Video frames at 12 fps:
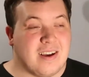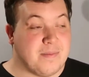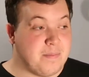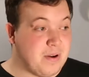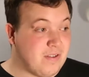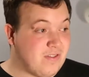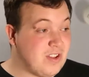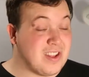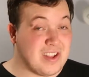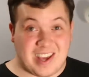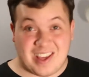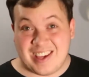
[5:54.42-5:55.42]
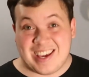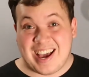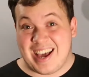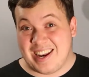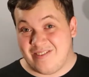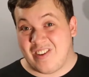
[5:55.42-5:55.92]
both GCSE
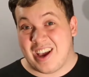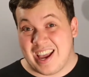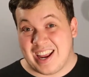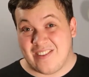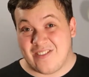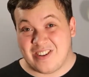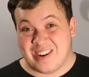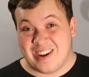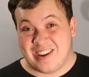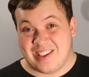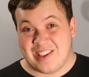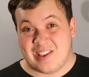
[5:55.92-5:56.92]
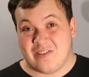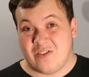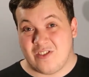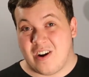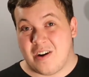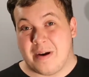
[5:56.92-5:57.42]
and my A-level classes of
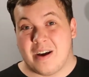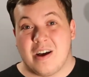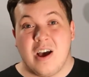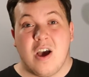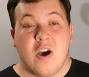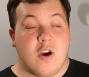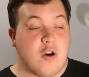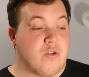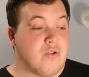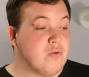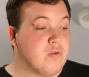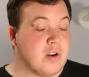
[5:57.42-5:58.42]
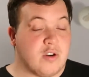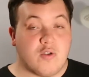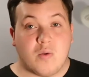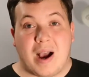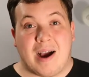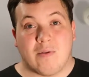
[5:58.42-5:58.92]
drama who knew
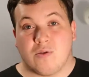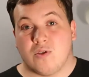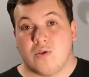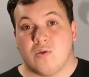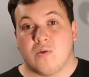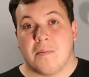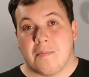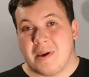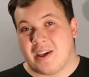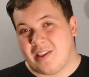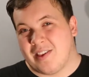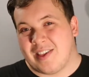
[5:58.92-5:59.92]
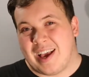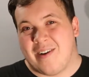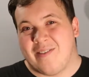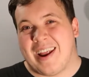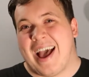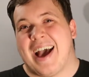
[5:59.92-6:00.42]
how to mix the
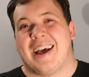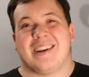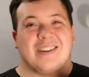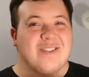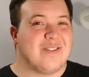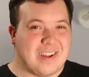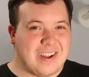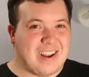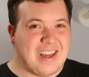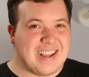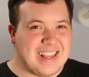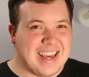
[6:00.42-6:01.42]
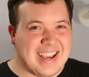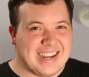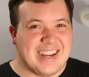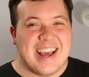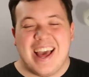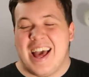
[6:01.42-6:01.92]
sound and do the
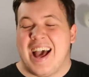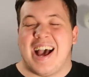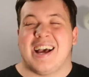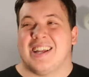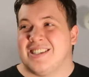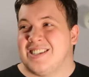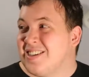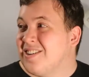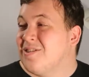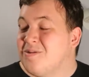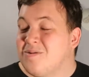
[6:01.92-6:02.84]
lighting. And so